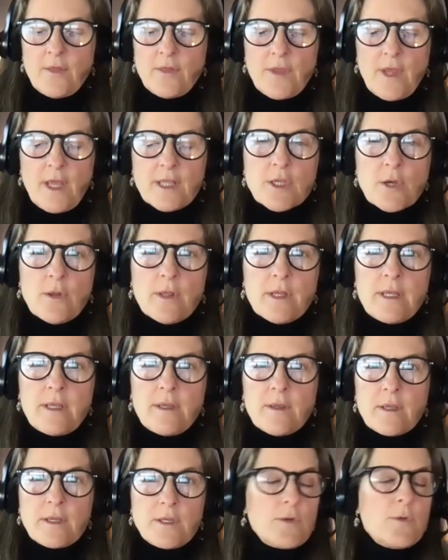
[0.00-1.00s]
It's
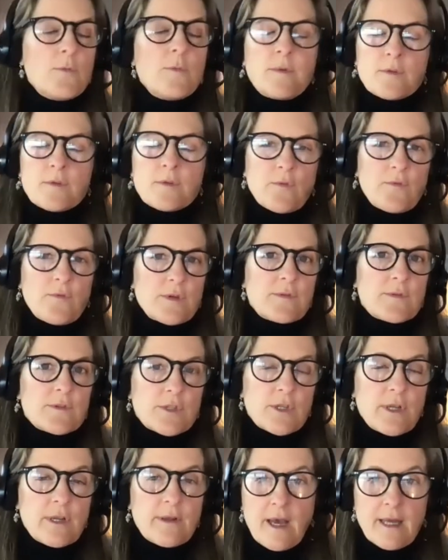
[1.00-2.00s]
only you. So first of all,
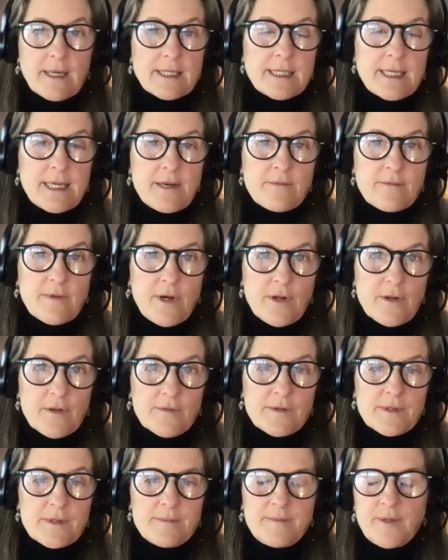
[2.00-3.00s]
so you got to stay
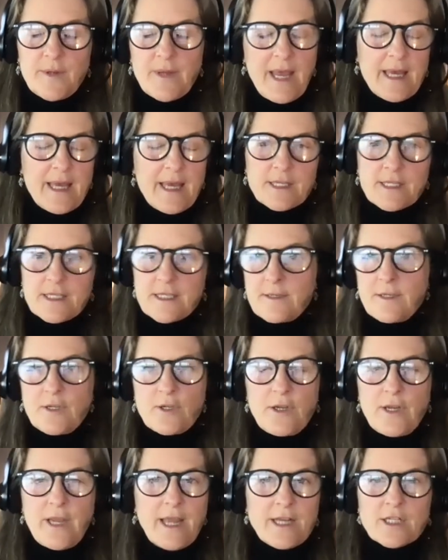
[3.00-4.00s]
involved. You can't just
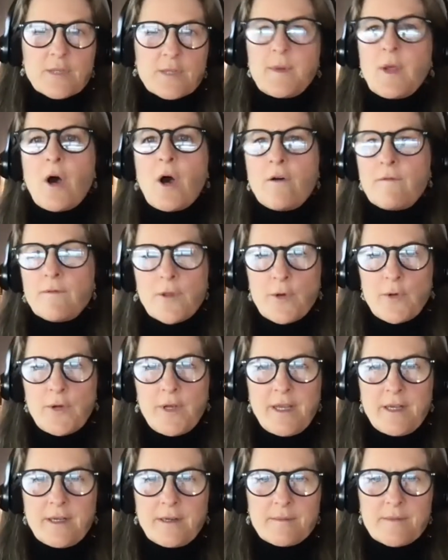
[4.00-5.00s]
be
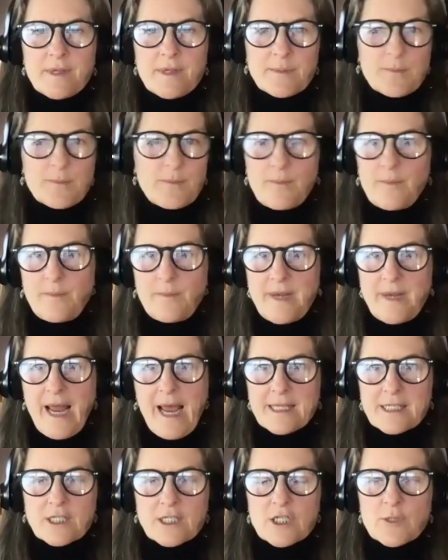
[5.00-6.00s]
offloading this
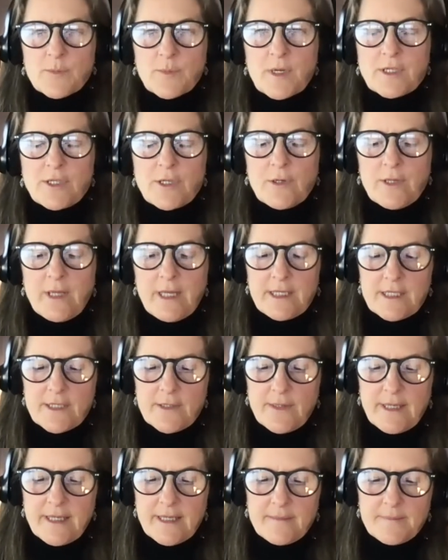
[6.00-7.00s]
task just because you don't like
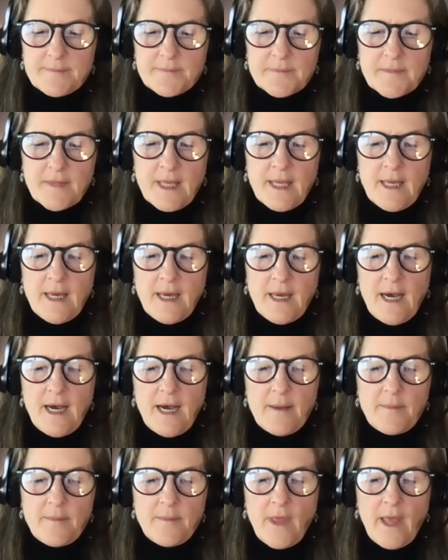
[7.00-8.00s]
doing it.
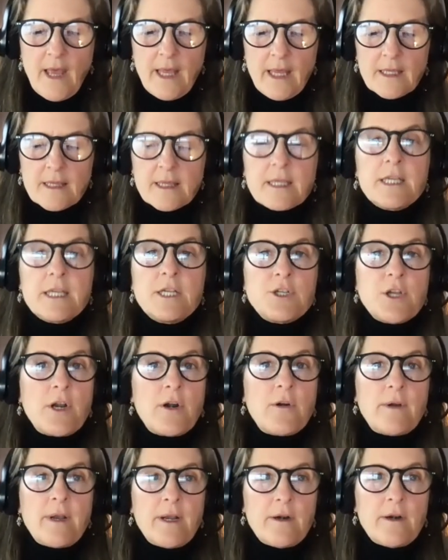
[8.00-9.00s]
A lead
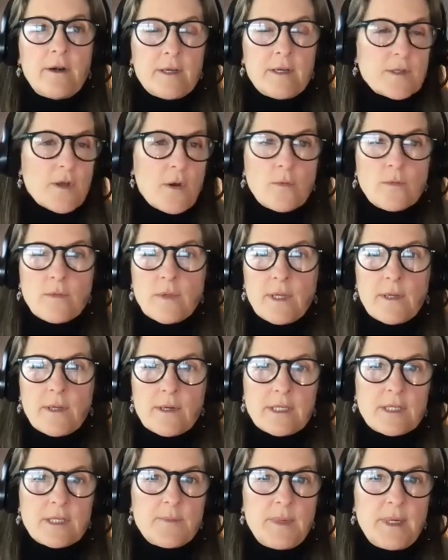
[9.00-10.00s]
generator is only
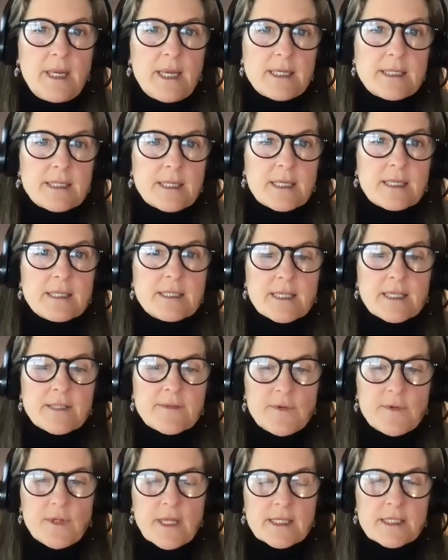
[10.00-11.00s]
going to be as
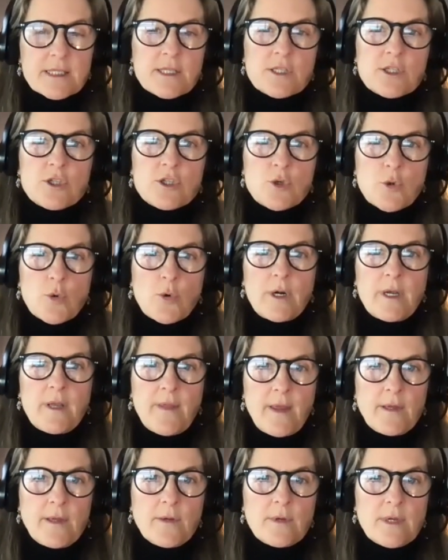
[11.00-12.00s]
successful as the story
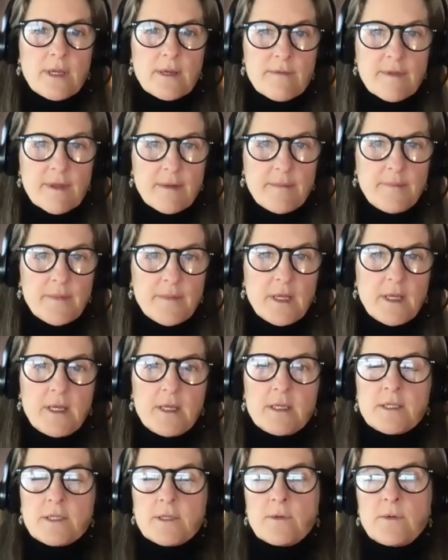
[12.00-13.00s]
that you give them.
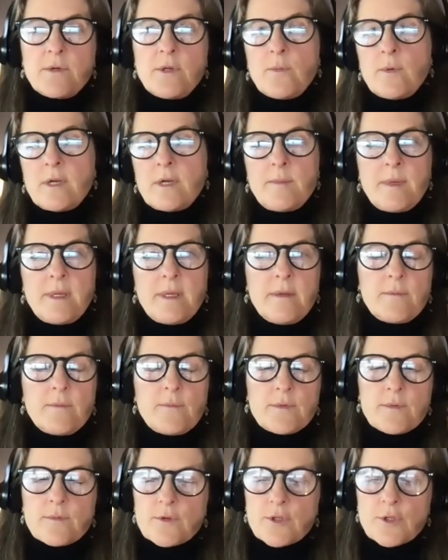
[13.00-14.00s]
So you want to be
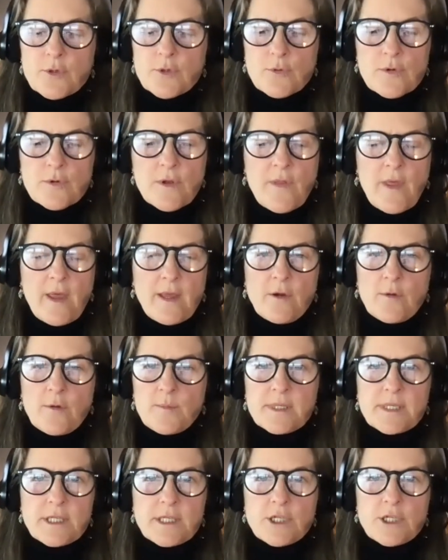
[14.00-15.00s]
certain that your
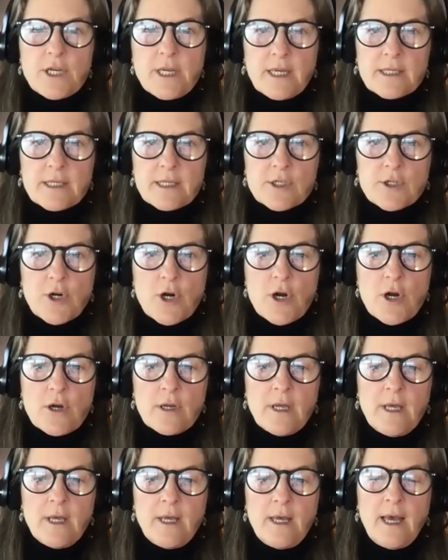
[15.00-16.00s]
positioning is strong
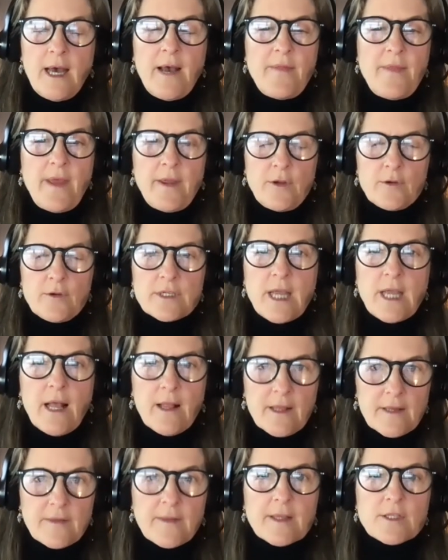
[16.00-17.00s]
and that you're
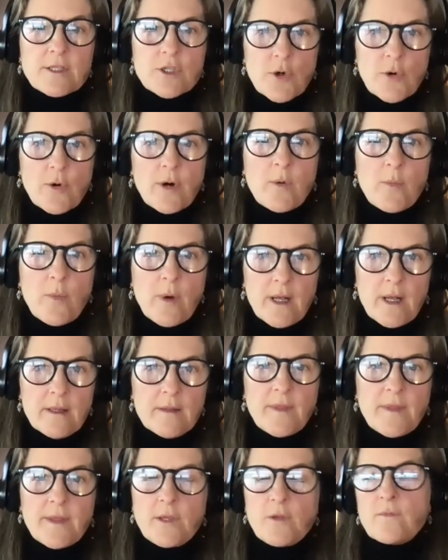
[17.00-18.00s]
telling that story
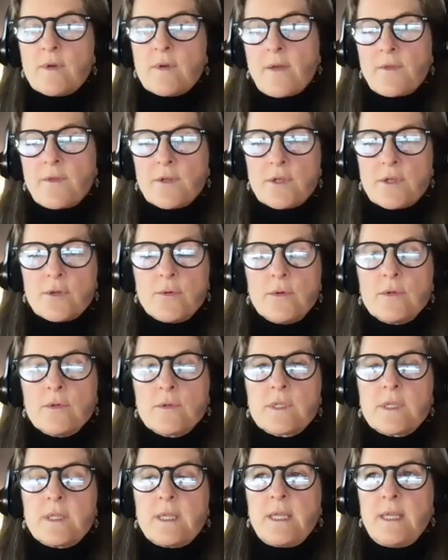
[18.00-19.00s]
well, that you've got the
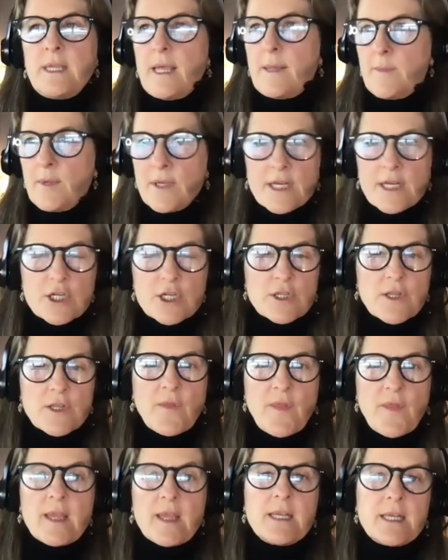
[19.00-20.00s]
tools and the ammunition
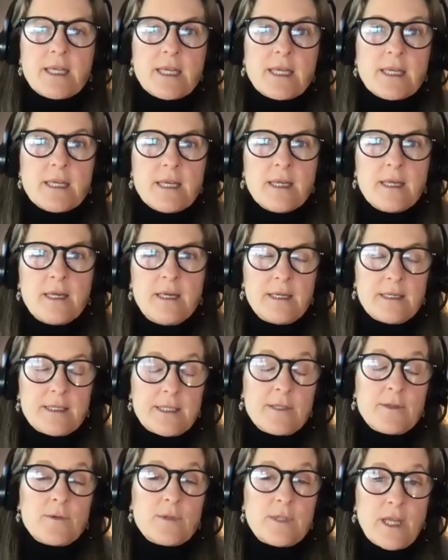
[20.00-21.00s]
that they need
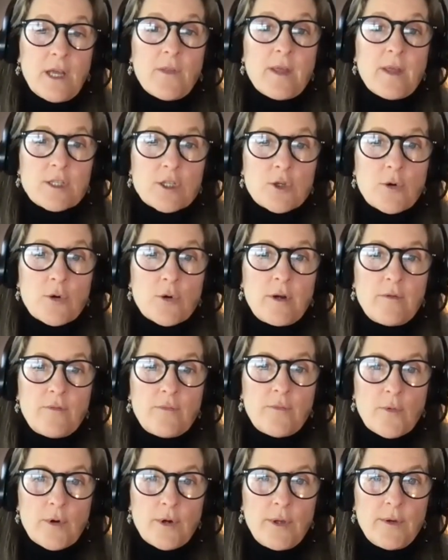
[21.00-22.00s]
to tell that story
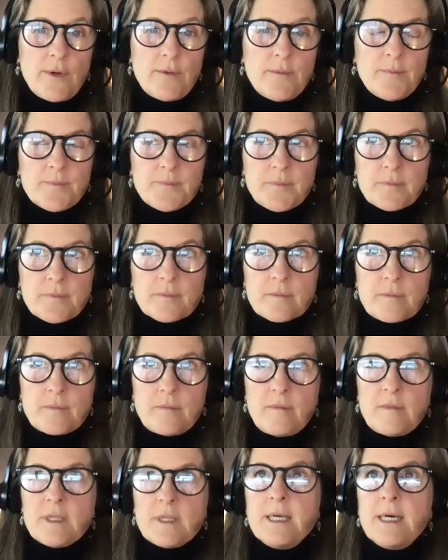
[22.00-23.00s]
for you.
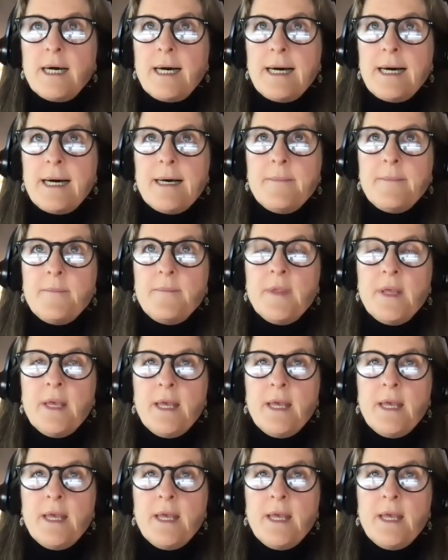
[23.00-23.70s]
Because